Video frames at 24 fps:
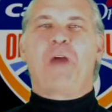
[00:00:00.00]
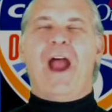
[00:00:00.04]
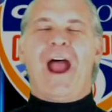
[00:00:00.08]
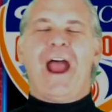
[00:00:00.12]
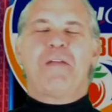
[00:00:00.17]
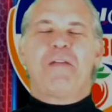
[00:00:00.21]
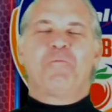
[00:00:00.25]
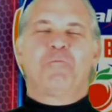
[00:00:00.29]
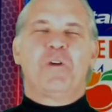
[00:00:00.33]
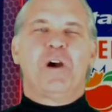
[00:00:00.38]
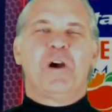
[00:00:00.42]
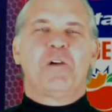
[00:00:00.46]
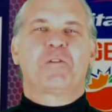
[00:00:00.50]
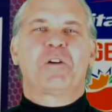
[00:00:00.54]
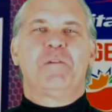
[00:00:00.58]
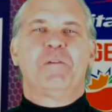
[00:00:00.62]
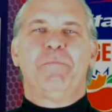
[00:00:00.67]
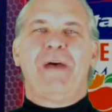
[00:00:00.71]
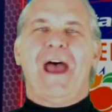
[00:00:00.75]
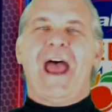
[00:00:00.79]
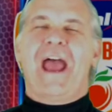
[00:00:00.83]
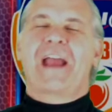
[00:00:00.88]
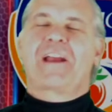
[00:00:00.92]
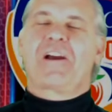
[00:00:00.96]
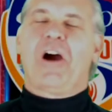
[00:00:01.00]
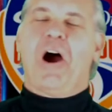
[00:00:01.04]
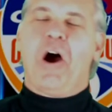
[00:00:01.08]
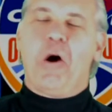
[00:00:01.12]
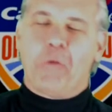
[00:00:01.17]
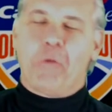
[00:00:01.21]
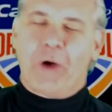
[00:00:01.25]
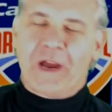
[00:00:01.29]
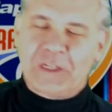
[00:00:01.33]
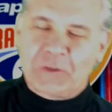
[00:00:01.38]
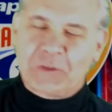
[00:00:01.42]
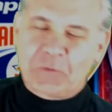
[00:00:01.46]
right, welcome back.
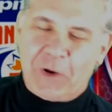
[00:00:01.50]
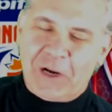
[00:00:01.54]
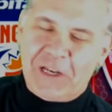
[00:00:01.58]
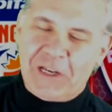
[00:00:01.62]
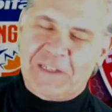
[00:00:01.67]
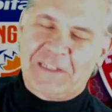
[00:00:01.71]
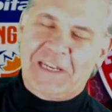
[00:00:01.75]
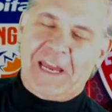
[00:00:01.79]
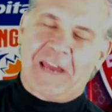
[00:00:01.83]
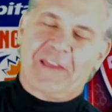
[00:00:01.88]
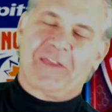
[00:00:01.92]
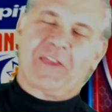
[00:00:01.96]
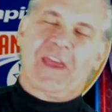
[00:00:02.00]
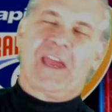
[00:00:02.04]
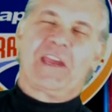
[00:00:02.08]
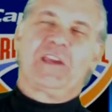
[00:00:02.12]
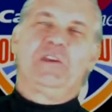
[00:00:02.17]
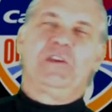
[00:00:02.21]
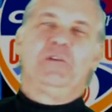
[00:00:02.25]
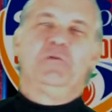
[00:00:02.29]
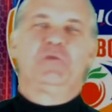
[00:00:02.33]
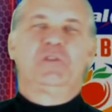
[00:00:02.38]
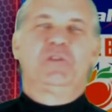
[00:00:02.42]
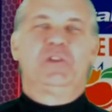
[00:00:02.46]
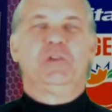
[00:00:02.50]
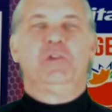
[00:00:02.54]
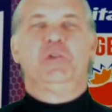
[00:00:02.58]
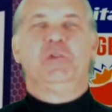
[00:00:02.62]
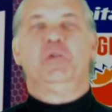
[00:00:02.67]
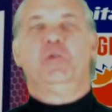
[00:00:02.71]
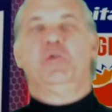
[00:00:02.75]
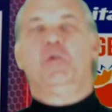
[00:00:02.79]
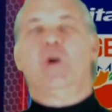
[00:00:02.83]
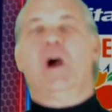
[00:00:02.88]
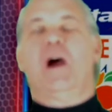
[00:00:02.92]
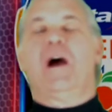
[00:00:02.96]
Always want to say thank you
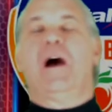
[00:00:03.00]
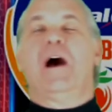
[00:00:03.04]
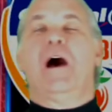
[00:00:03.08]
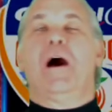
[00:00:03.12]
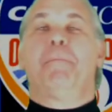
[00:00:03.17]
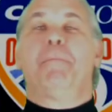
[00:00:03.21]
to